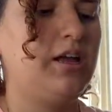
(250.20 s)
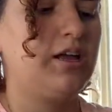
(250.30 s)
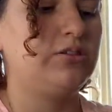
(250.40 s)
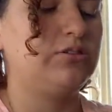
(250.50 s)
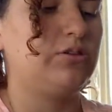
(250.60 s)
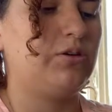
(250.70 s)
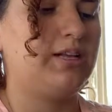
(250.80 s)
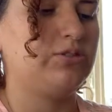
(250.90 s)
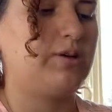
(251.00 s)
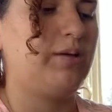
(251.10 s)
and so
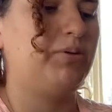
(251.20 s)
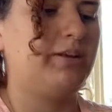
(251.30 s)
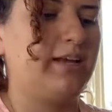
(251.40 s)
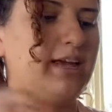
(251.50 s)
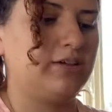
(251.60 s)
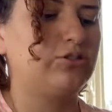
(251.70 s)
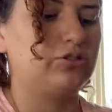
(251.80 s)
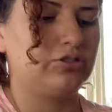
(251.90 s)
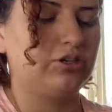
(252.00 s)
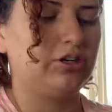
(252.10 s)
that's why I put like extra
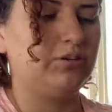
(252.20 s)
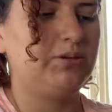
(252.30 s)
sugar,